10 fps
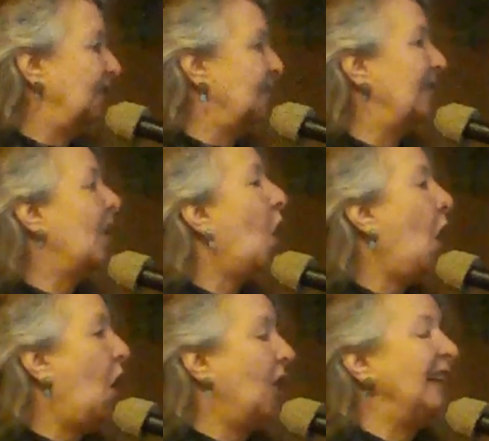to
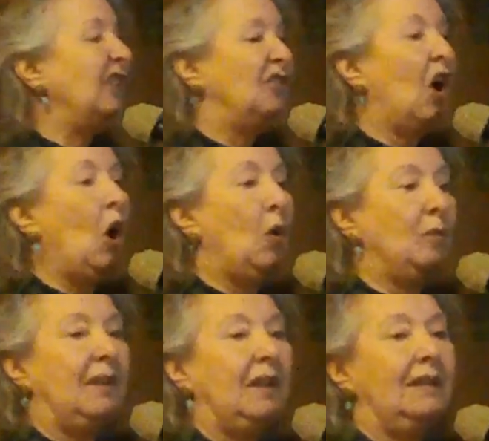call his
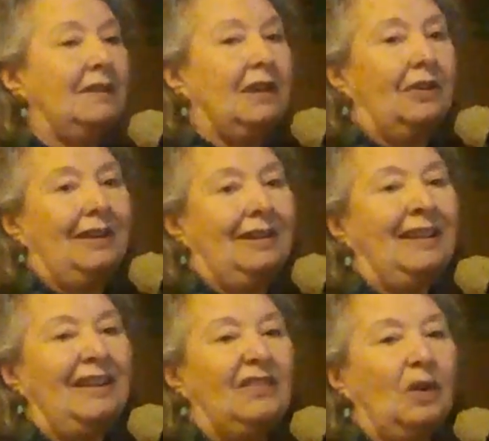own military,
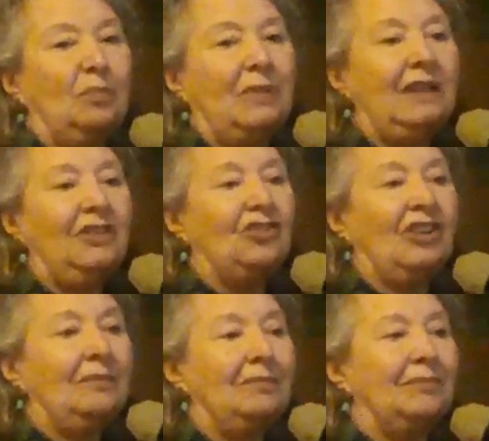his own militia.